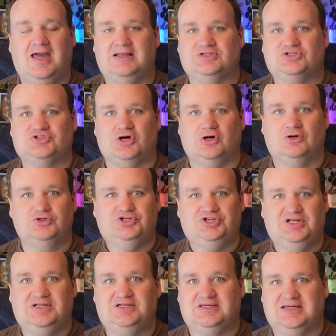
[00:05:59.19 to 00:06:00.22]
and so
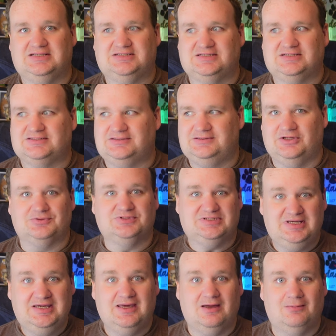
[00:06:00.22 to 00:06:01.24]
she didn't get to you know
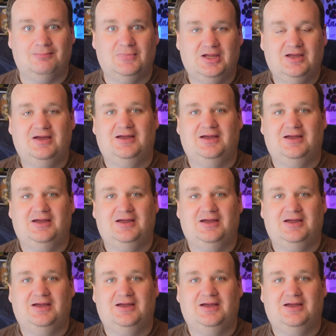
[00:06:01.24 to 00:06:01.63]
see him.